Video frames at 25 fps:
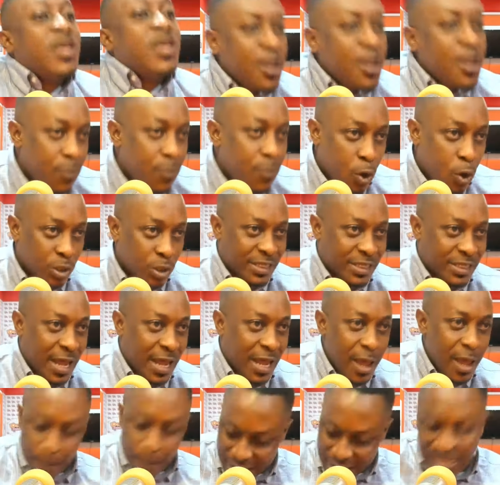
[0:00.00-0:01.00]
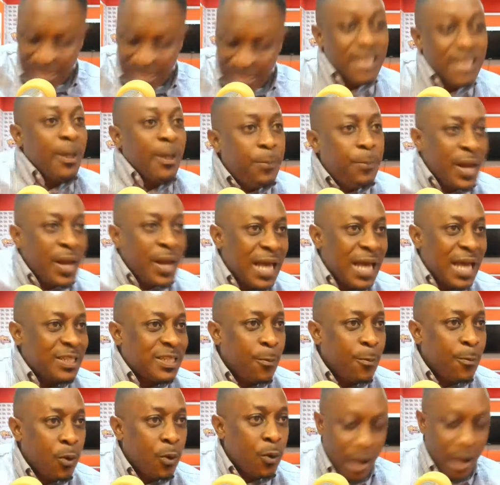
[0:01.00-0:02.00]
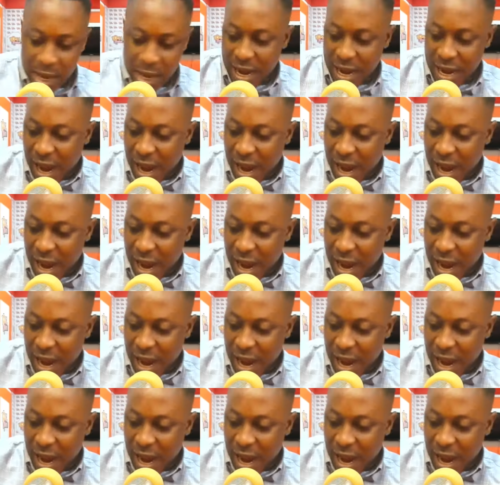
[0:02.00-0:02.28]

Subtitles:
game, that was but then it's a player simple.